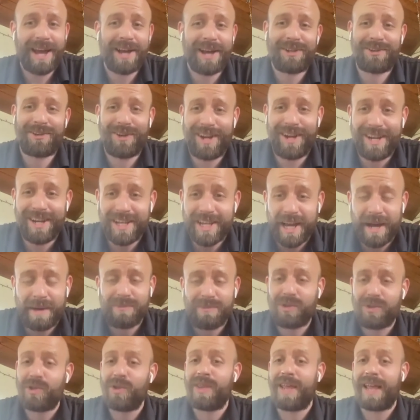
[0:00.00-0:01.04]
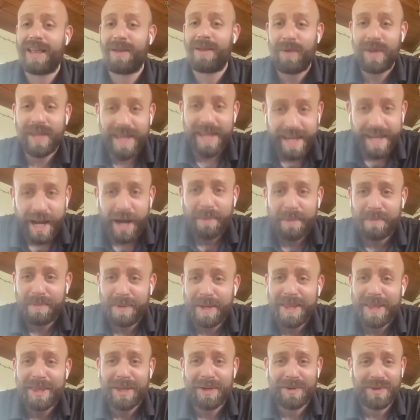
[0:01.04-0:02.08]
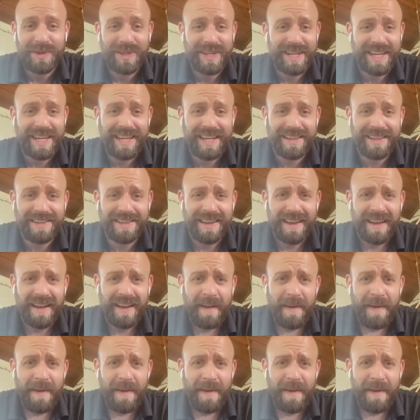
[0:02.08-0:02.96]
extra income, so that we can help meet those needs.